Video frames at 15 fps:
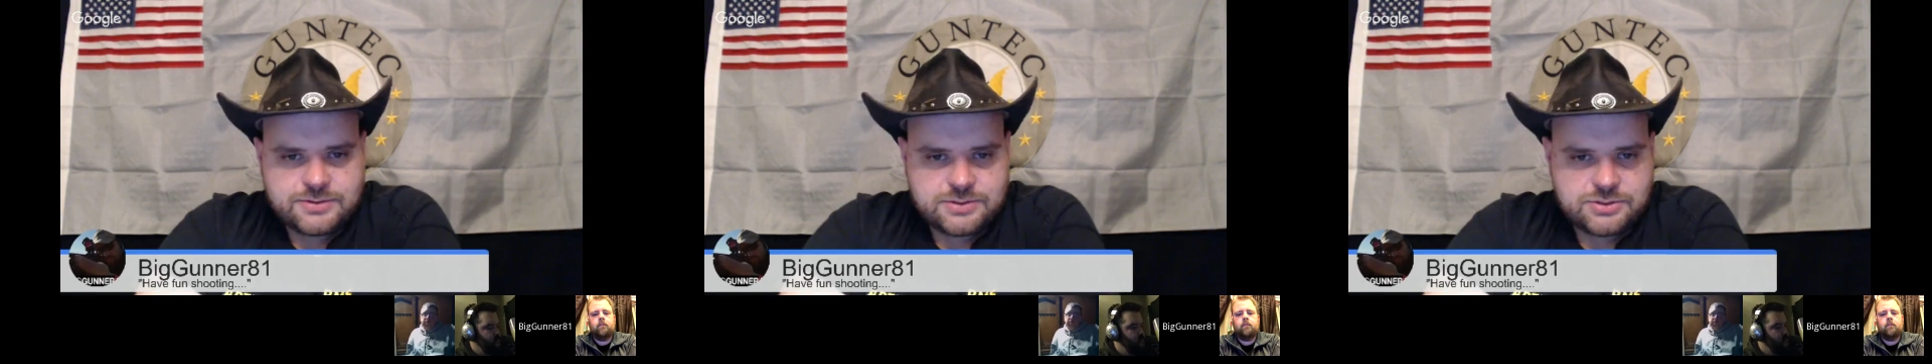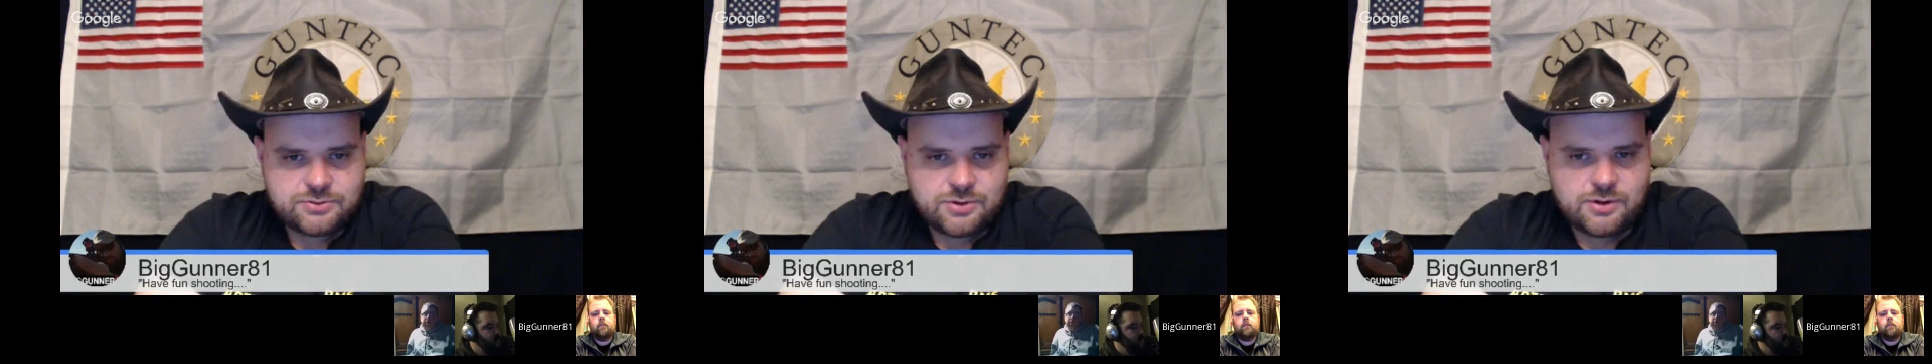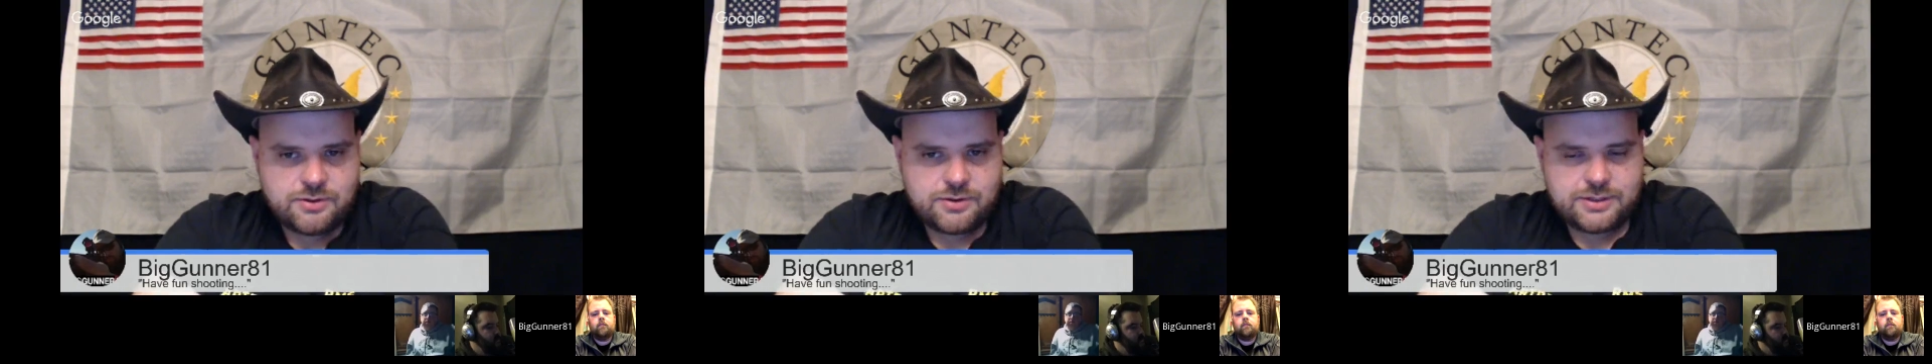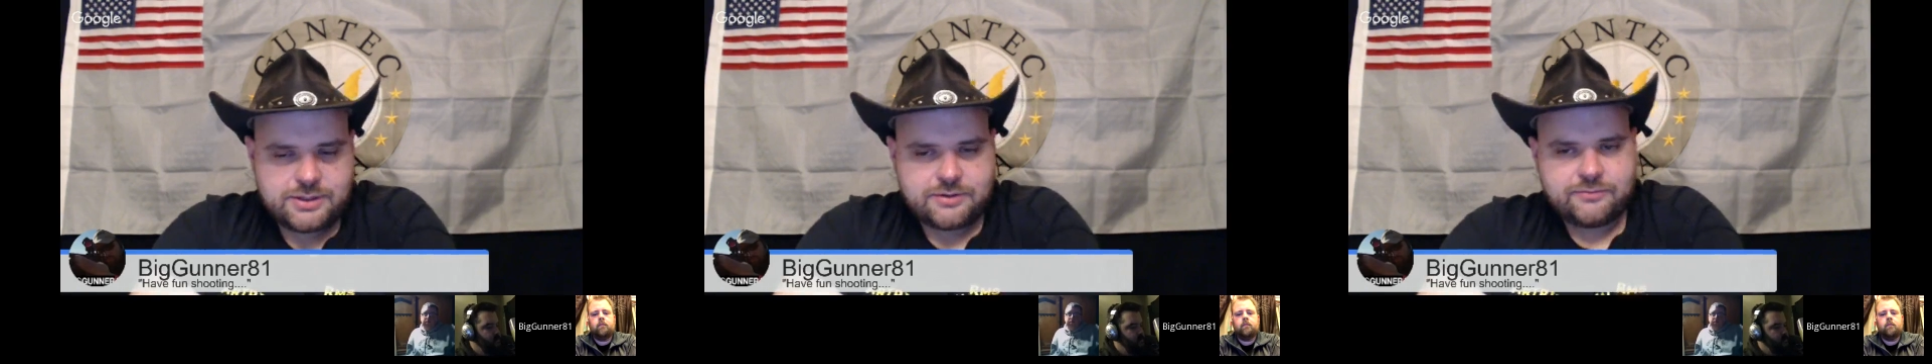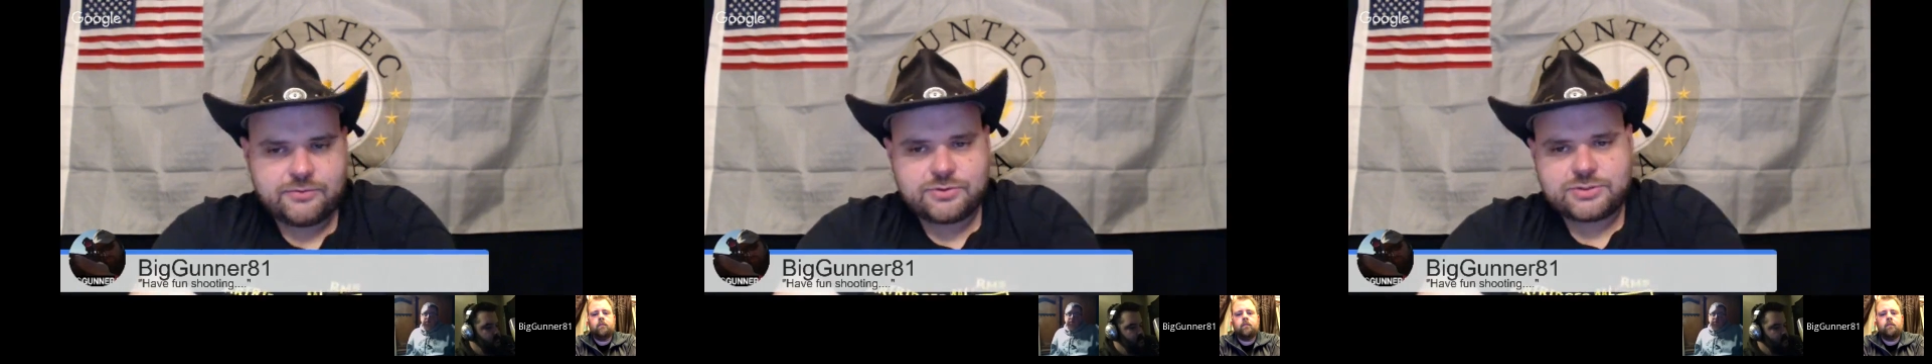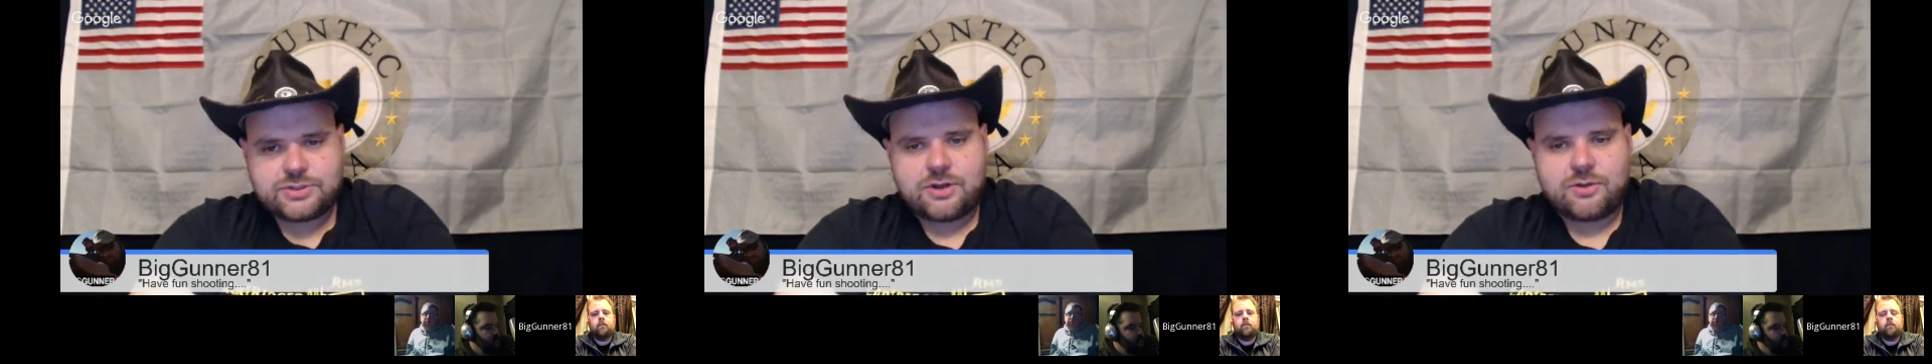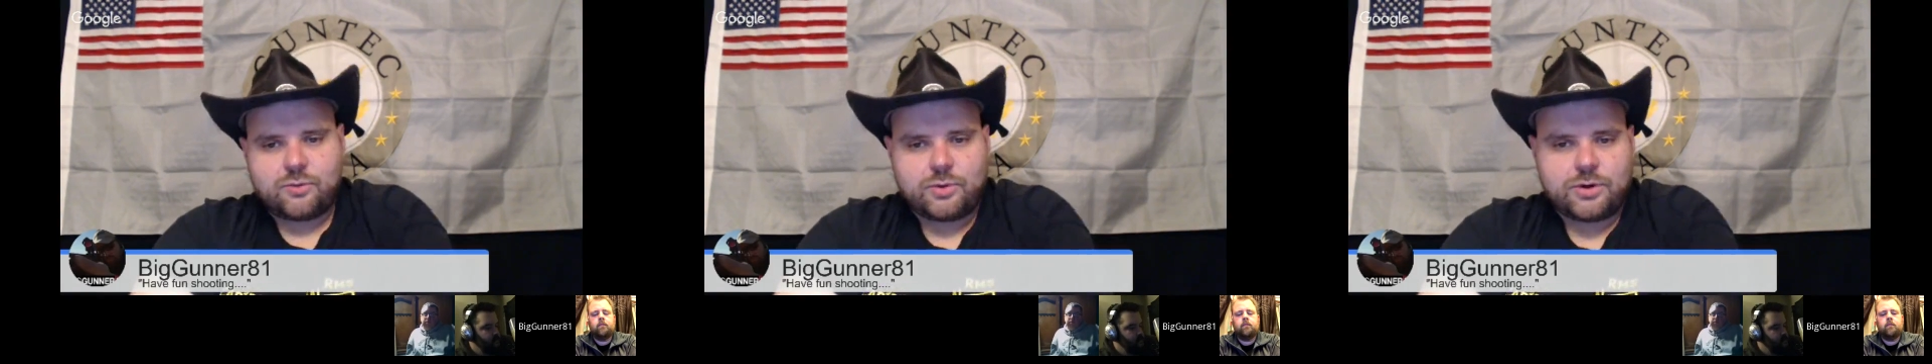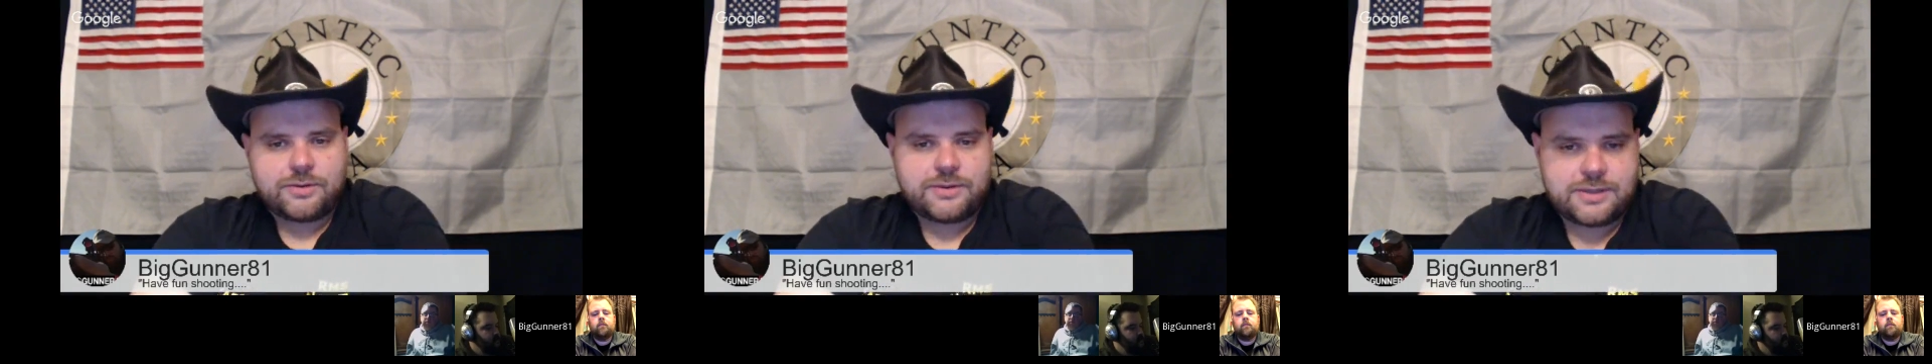and do all the interviews and all the
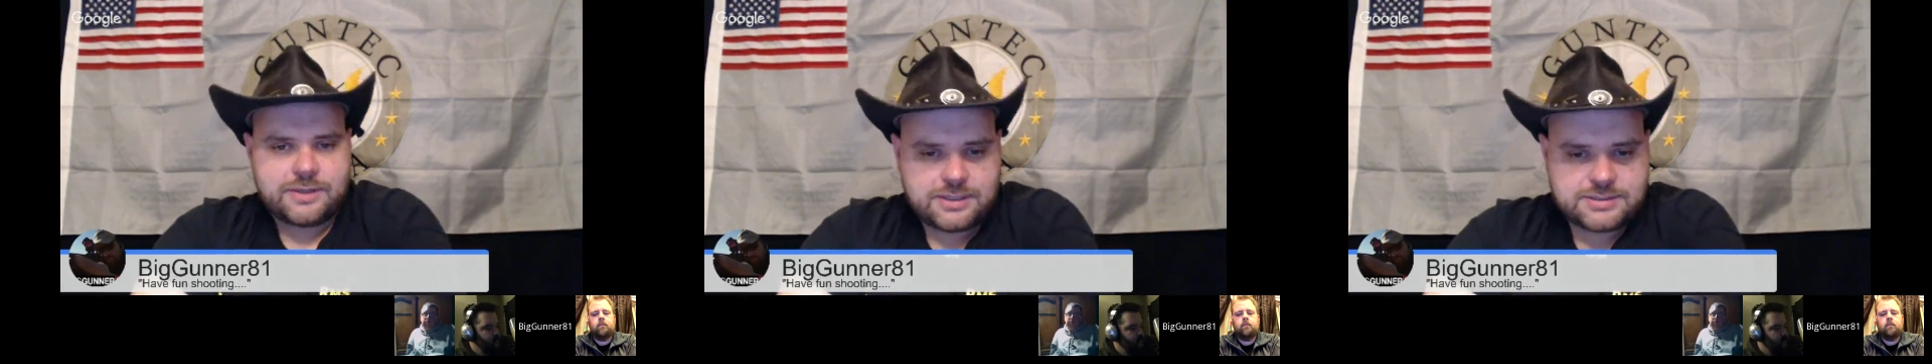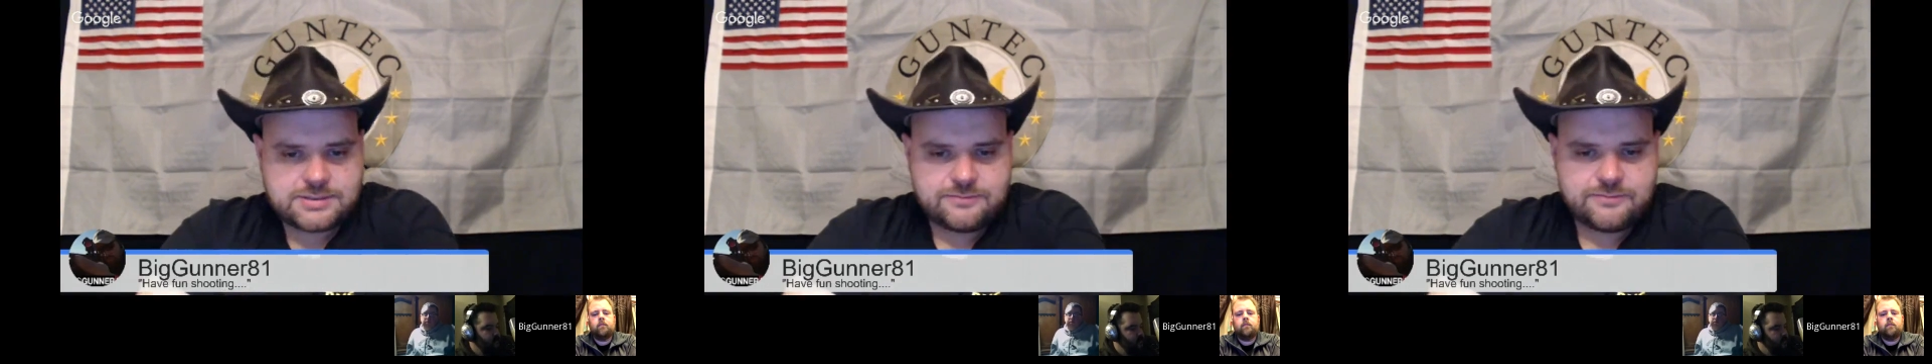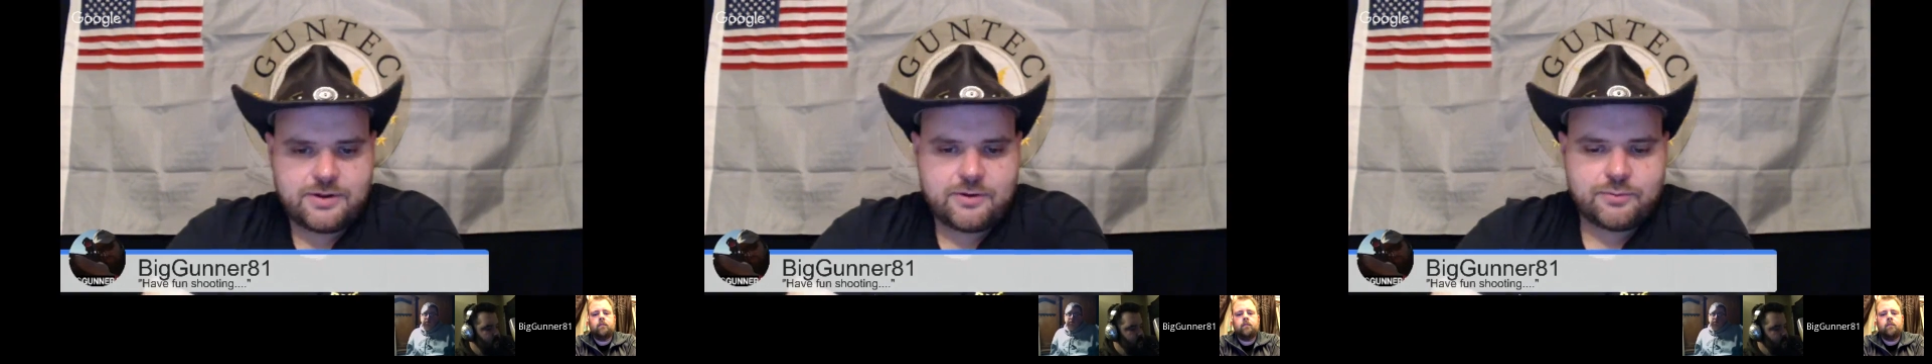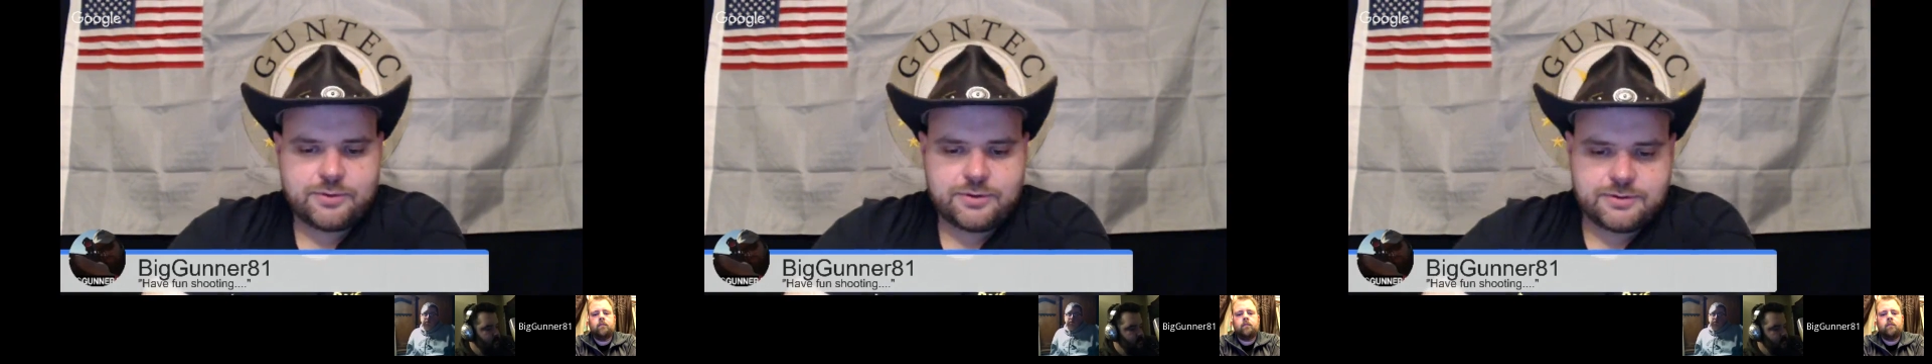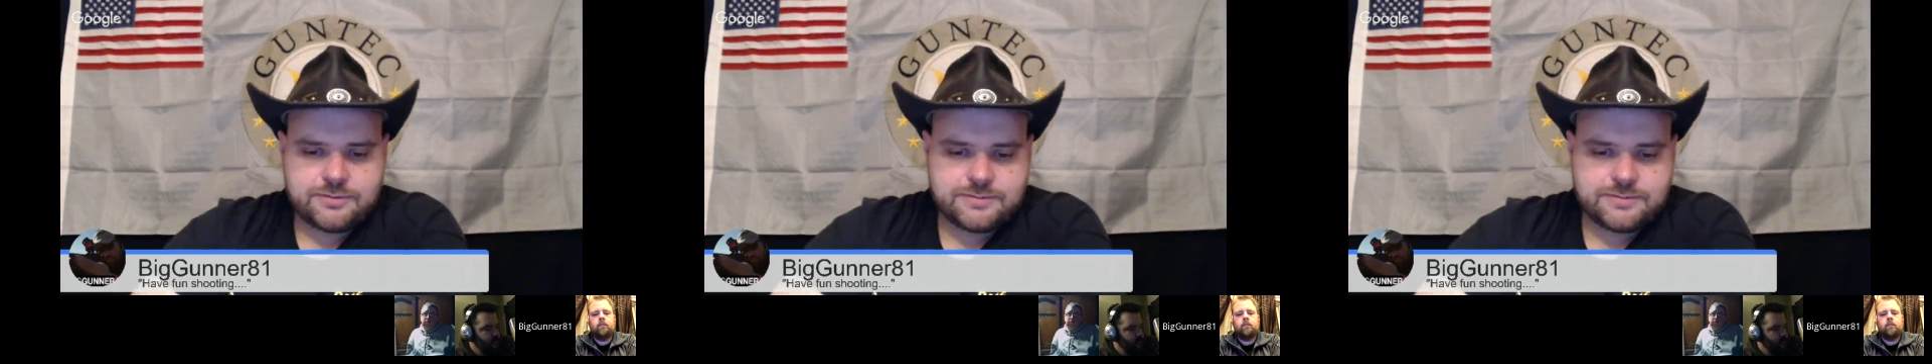work that gets involved with it.